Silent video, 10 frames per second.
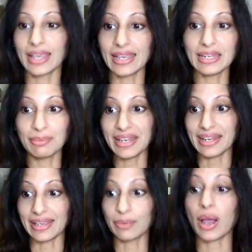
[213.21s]
Eeny,
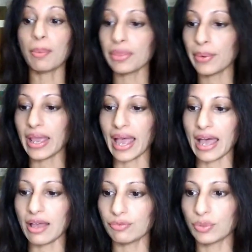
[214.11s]
meeny. Oh, by the way, I
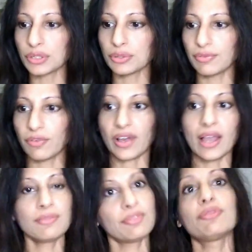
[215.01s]
have one, two, three, four,
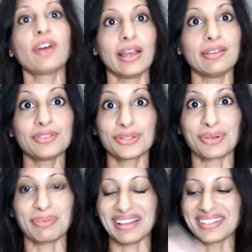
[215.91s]
five, five to
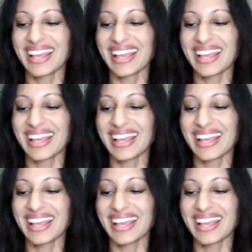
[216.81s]
talk about.